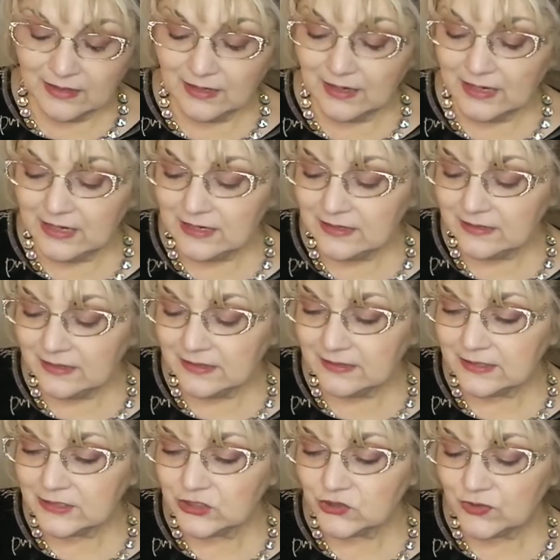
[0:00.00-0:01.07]
and
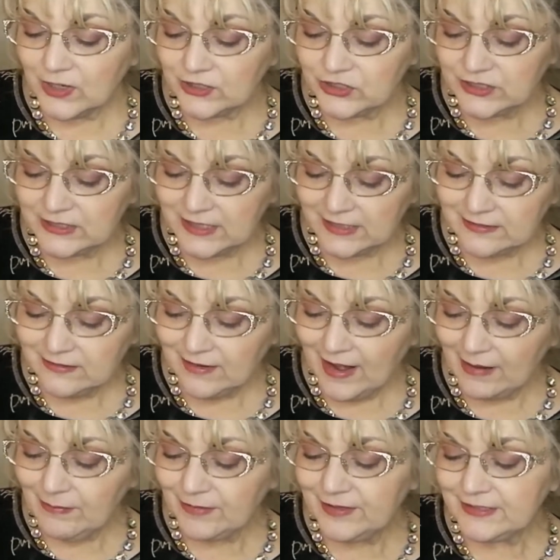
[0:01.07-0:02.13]
let's try just a
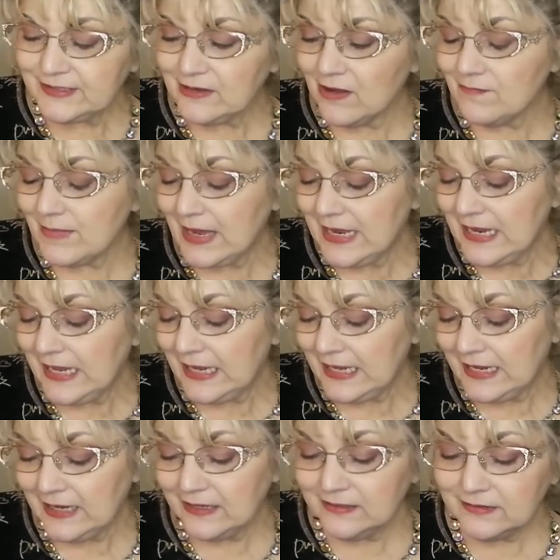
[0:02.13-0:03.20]
dab of this on my
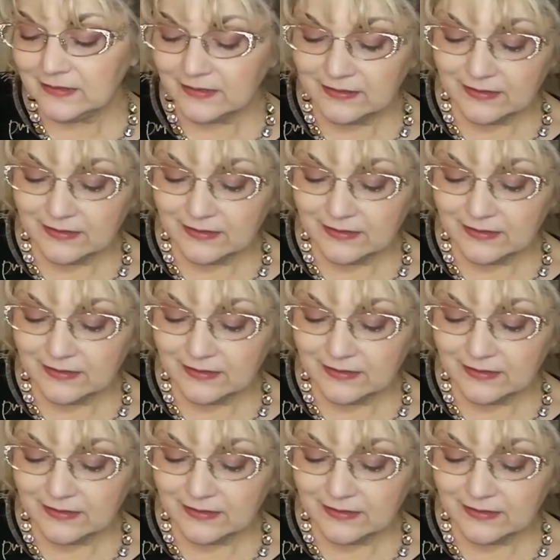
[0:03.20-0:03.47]
hand